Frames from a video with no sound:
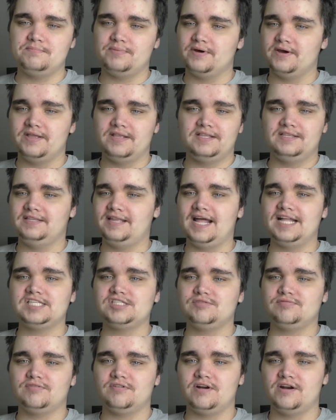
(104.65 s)
but that's
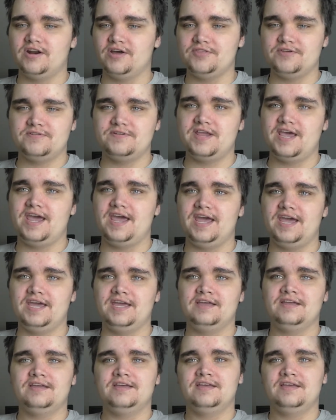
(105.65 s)
for another day.